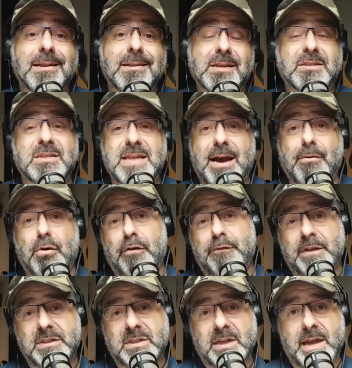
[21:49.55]
This is how it all
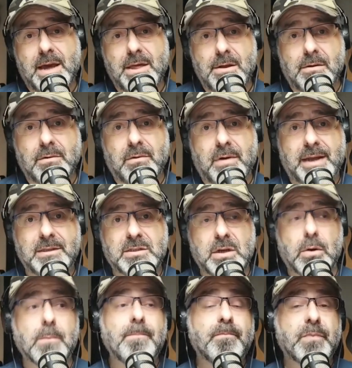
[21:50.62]
fits together, right?
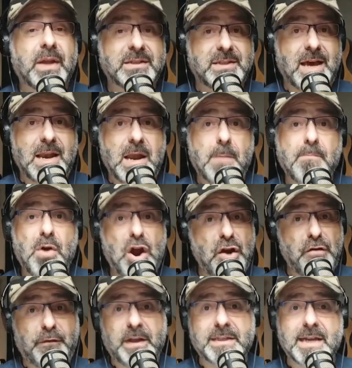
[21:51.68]
So it's not a
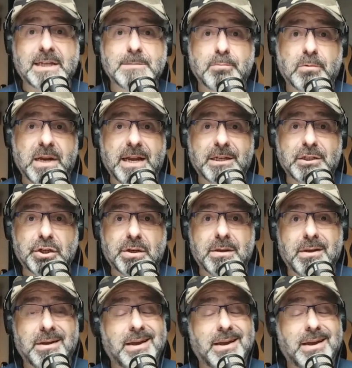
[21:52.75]
perfect explanation.